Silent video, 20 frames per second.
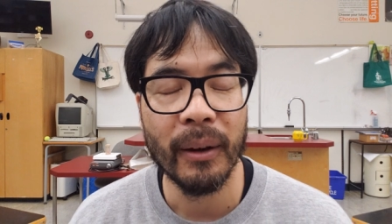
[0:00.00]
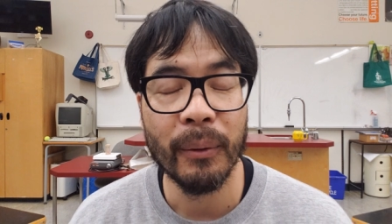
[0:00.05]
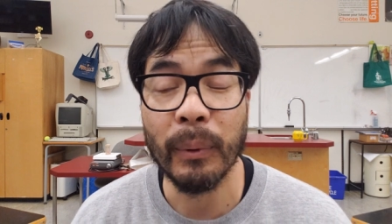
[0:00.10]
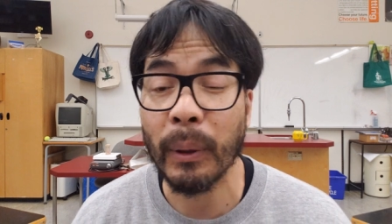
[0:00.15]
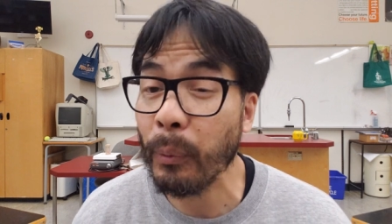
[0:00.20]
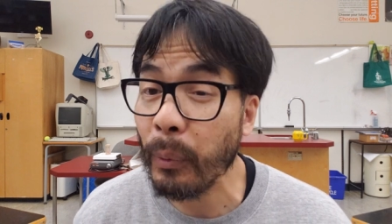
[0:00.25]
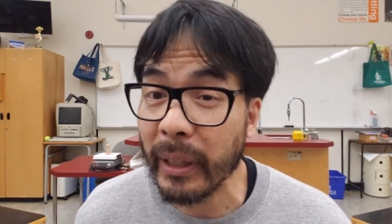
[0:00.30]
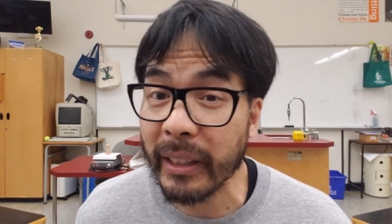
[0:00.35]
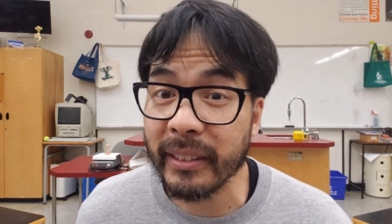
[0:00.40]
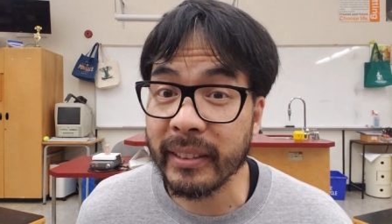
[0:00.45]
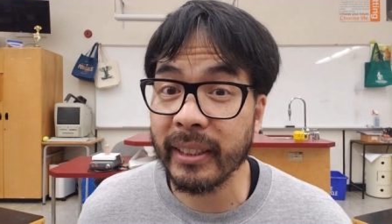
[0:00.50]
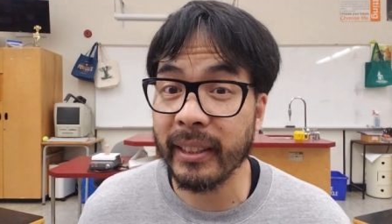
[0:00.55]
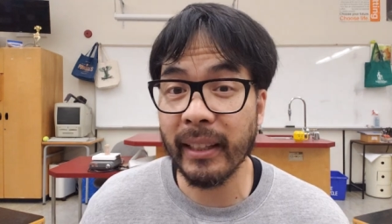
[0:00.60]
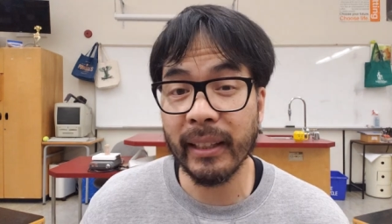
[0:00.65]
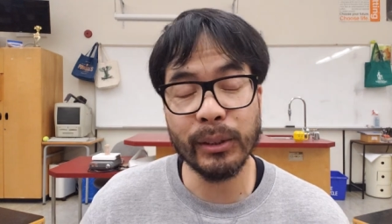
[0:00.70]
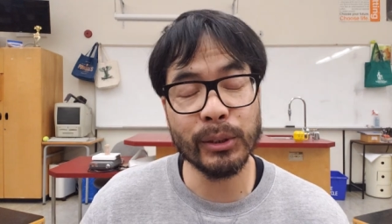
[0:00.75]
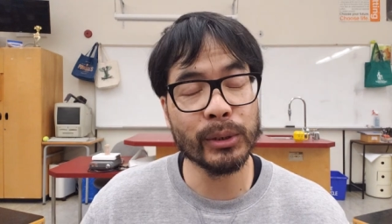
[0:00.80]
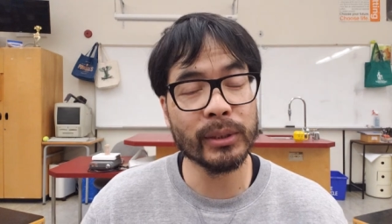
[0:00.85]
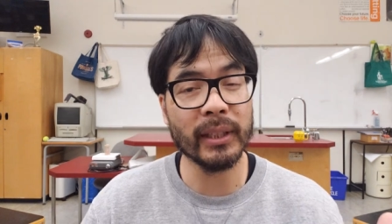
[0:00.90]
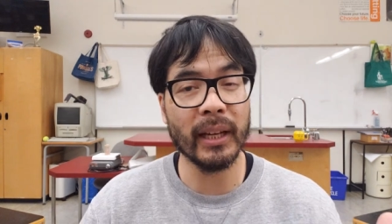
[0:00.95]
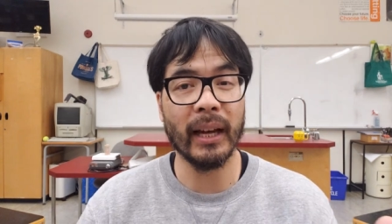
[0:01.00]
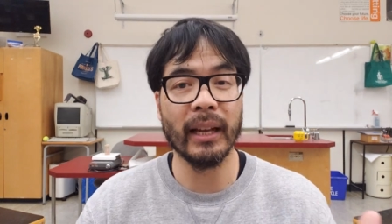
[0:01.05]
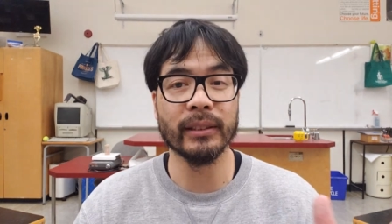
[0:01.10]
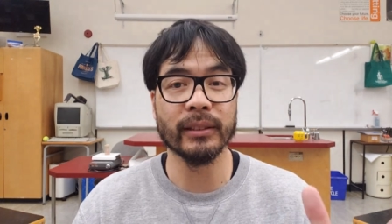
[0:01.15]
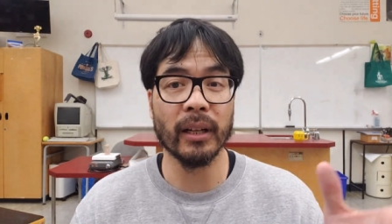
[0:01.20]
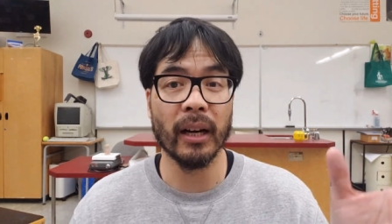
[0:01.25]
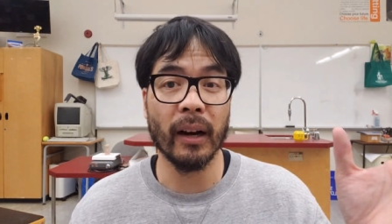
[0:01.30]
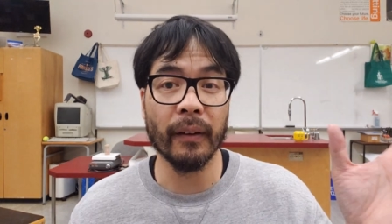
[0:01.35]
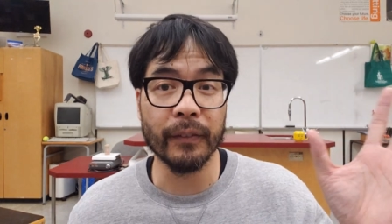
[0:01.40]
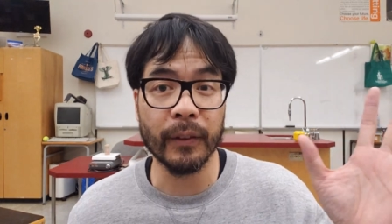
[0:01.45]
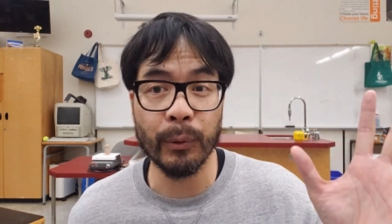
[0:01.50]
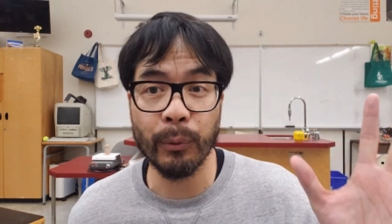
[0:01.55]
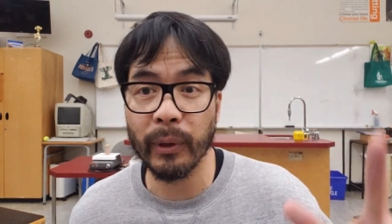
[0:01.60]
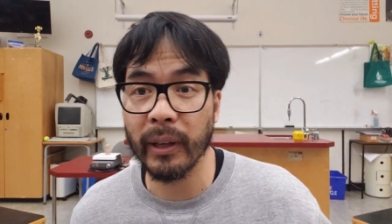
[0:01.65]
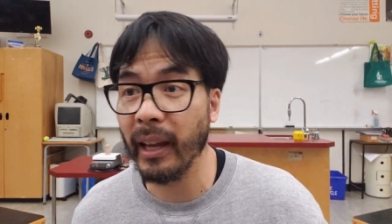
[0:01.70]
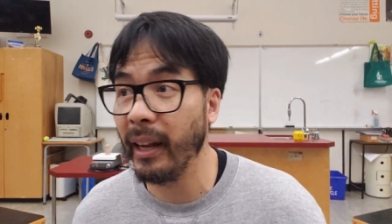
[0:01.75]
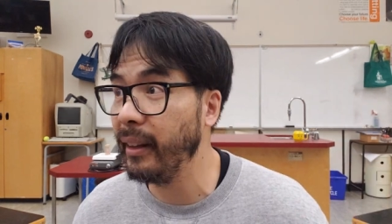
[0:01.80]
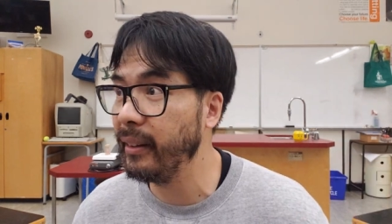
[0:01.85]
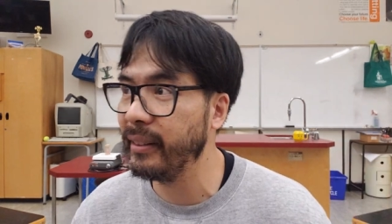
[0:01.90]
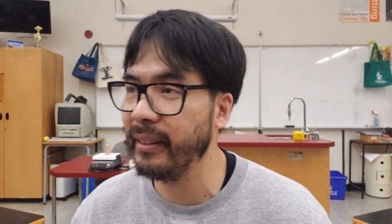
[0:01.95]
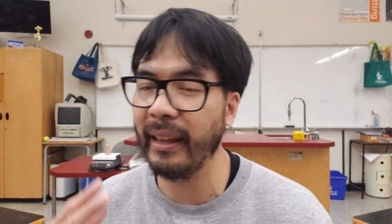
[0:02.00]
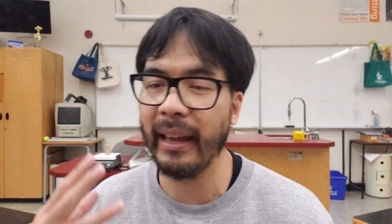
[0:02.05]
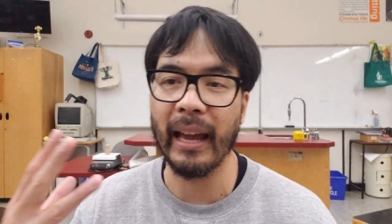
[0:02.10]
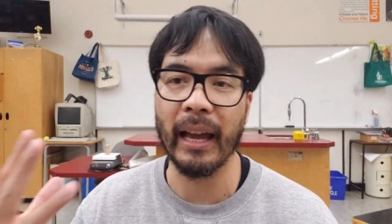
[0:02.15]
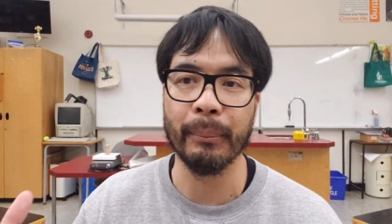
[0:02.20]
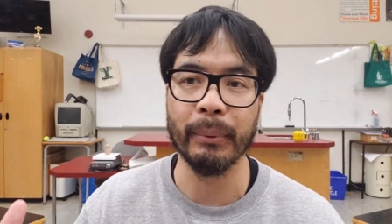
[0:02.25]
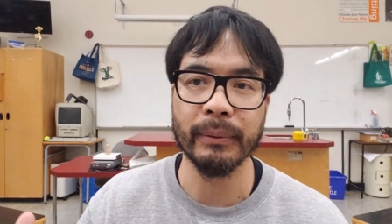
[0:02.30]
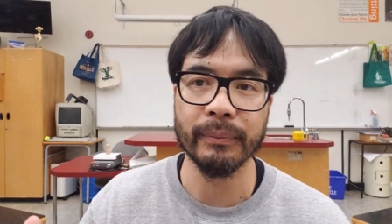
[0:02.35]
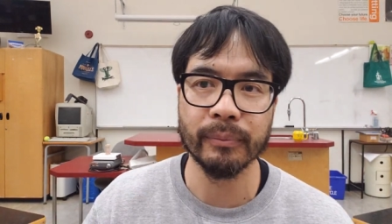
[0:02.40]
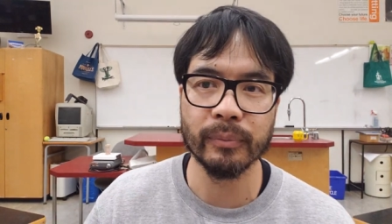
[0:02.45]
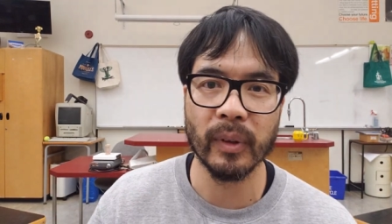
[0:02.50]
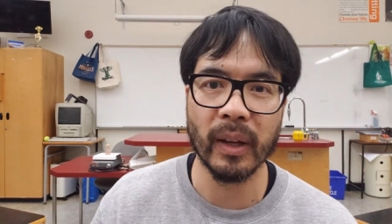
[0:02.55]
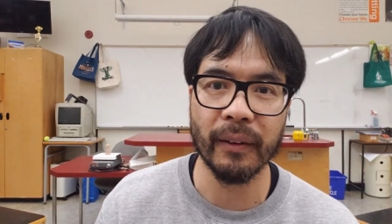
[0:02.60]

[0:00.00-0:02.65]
When we teach science, often we get into the habit